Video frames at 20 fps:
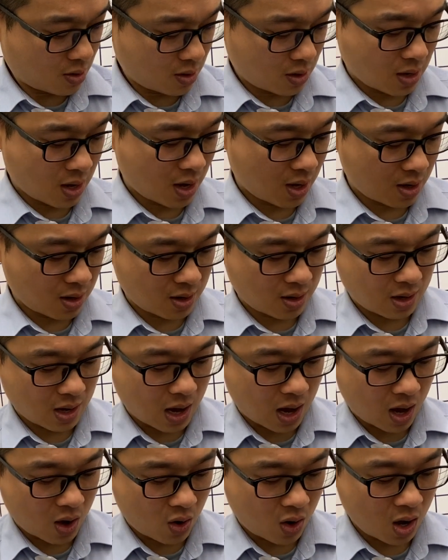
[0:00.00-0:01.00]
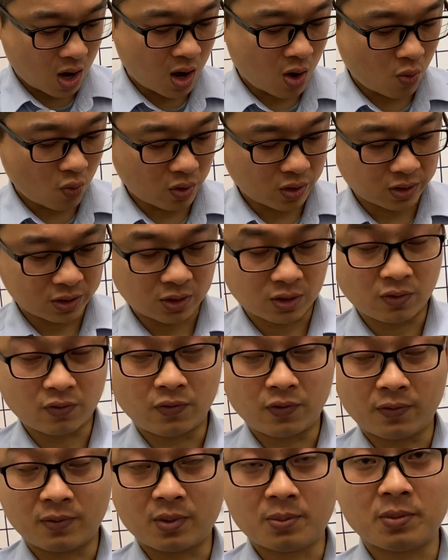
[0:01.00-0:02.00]
that or outward,
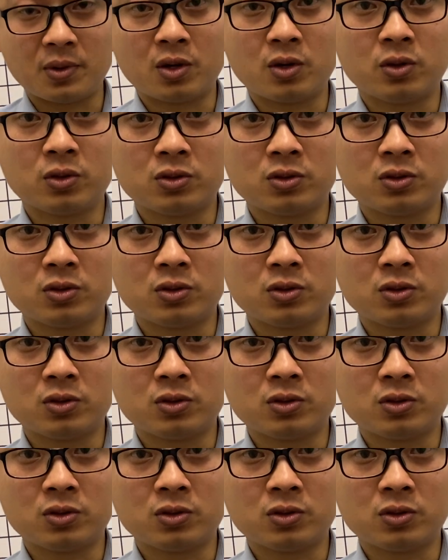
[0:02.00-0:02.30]
from the middle